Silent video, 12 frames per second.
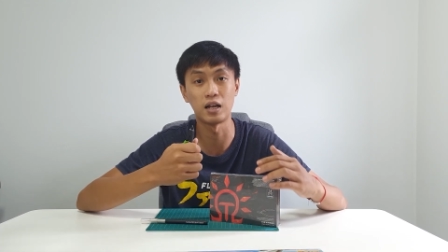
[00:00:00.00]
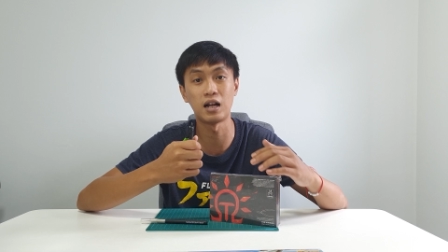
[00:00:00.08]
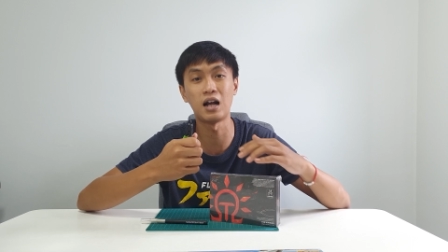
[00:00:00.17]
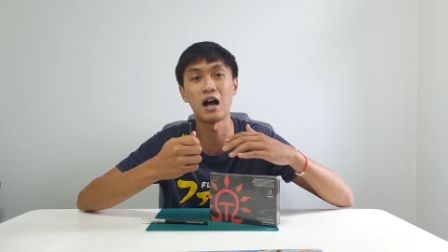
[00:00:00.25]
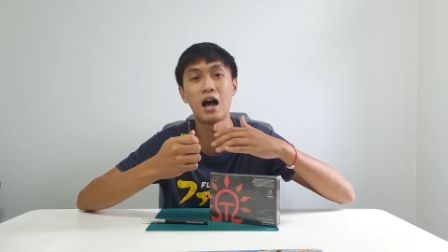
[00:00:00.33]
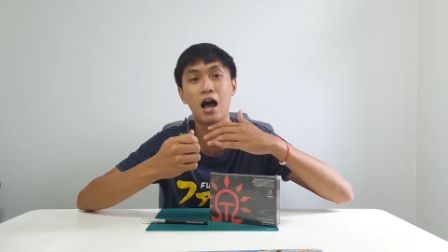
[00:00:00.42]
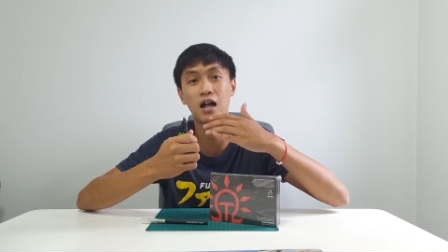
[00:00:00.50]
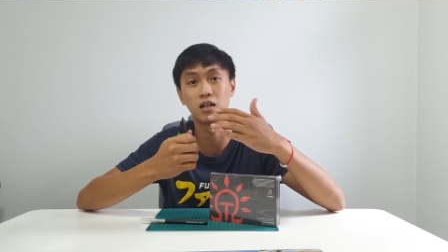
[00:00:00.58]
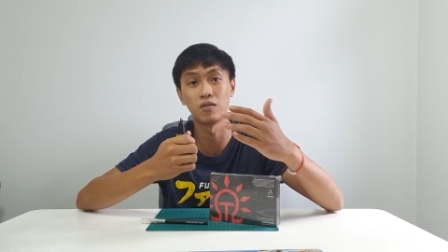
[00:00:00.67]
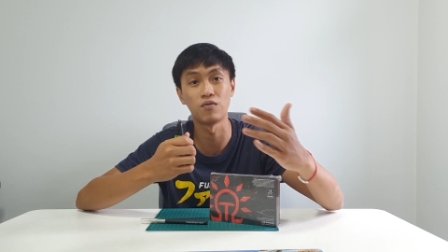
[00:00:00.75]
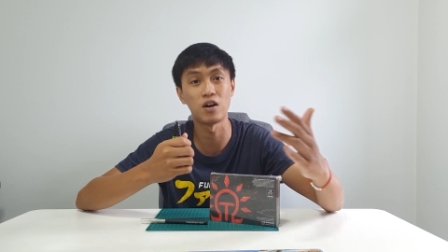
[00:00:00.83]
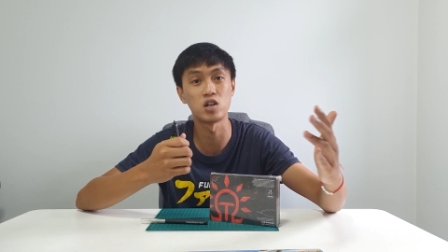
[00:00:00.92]
Cut
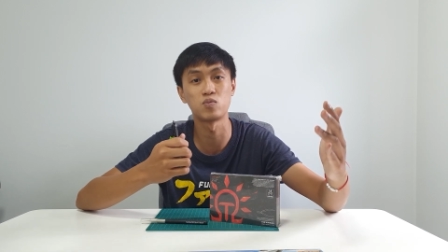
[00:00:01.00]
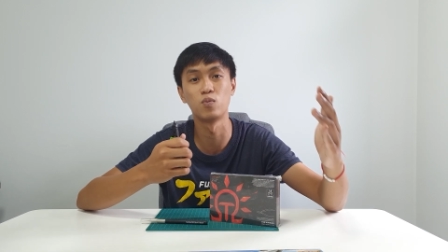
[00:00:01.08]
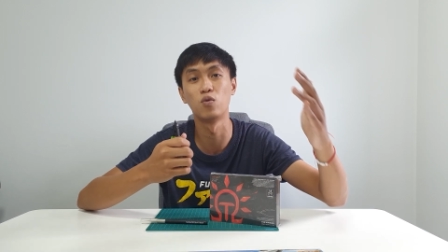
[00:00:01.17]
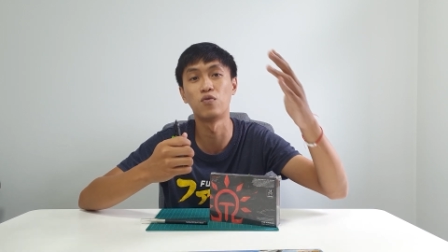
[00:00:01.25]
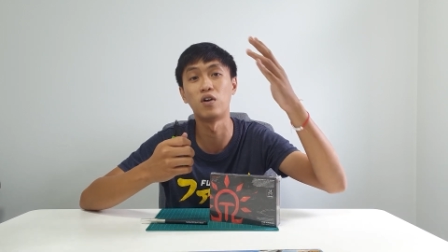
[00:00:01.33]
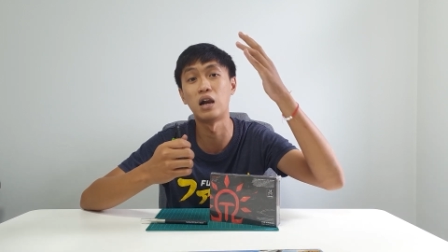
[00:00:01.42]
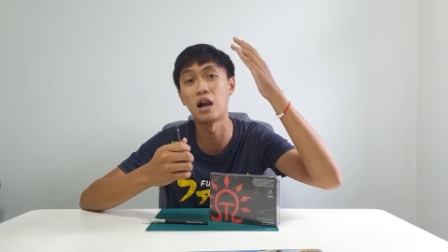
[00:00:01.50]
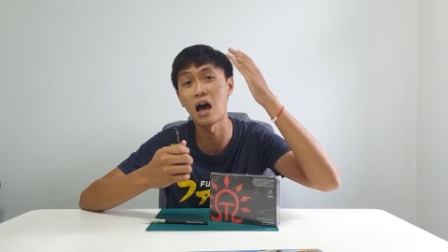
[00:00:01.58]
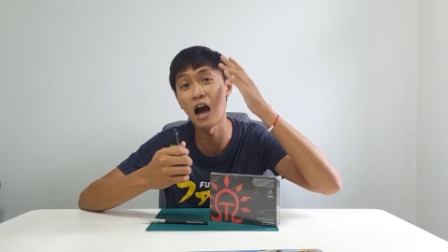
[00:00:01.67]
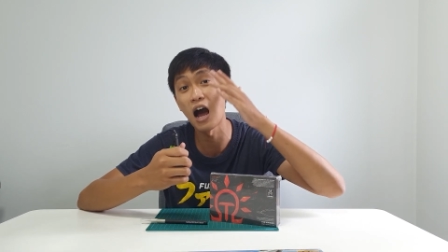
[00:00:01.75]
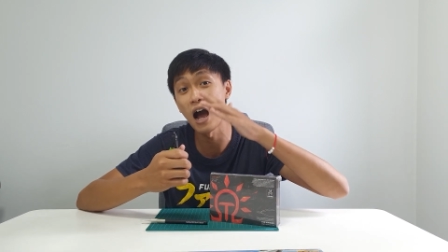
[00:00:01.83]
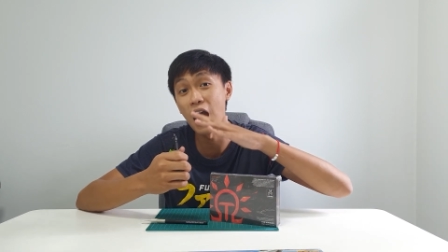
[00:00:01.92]
very smooth
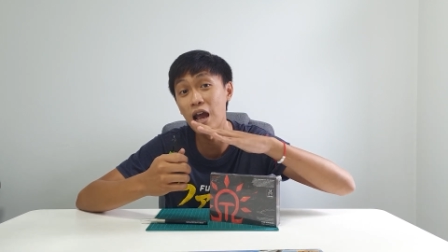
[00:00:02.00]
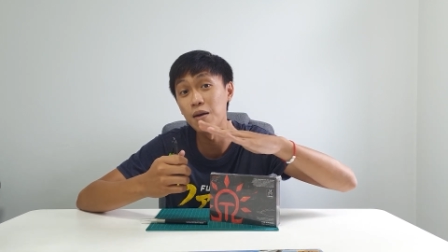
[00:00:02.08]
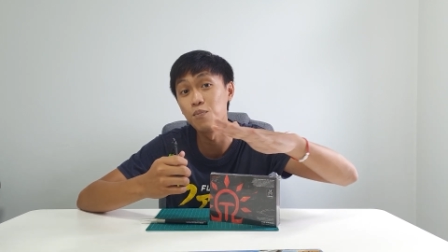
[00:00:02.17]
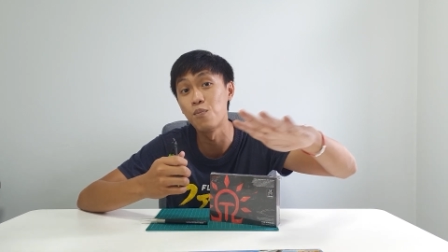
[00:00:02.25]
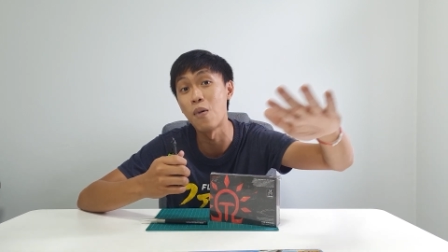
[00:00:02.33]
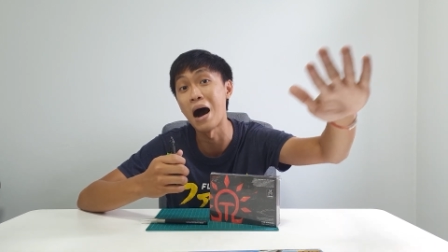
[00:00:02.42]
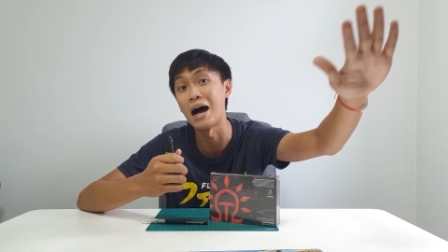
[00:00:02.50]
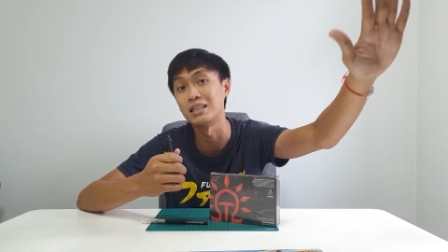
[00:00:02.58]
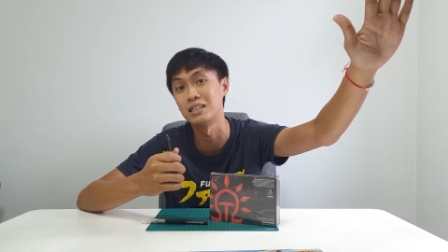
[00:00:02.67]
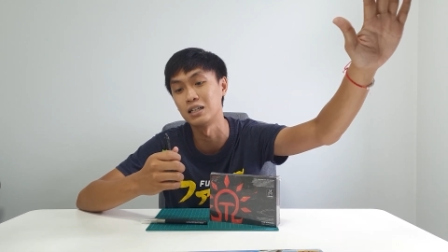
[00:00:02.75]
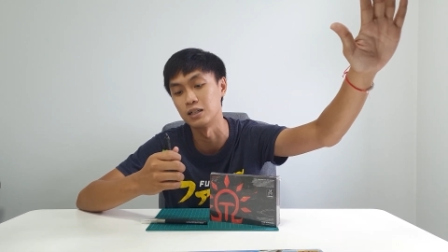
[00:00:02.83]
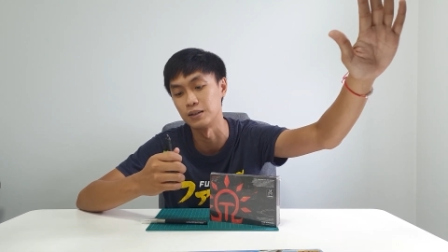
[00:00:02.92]
like
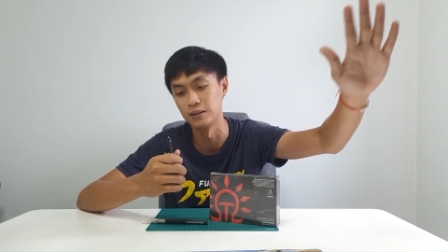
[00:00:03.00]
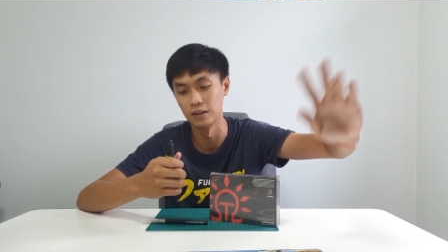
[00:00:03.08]
butter.